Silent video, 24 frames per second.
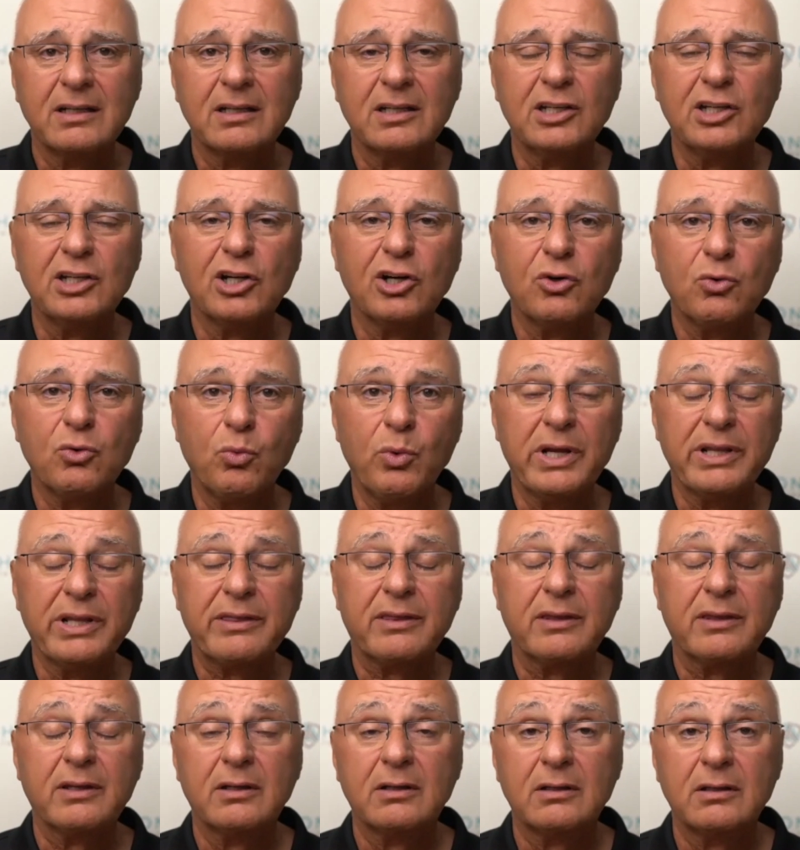with
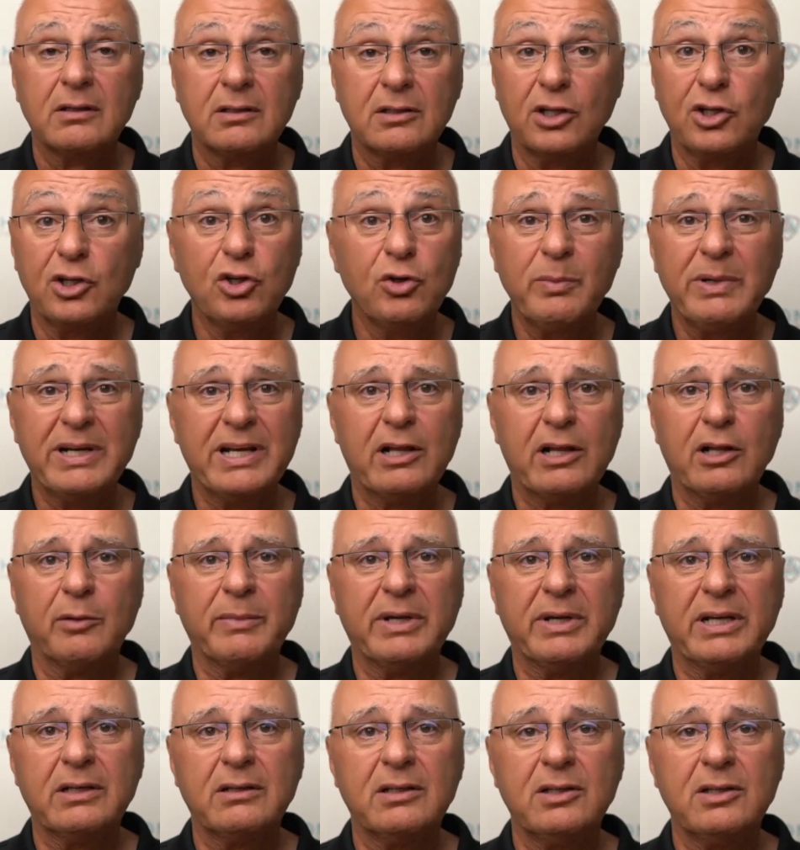the human element.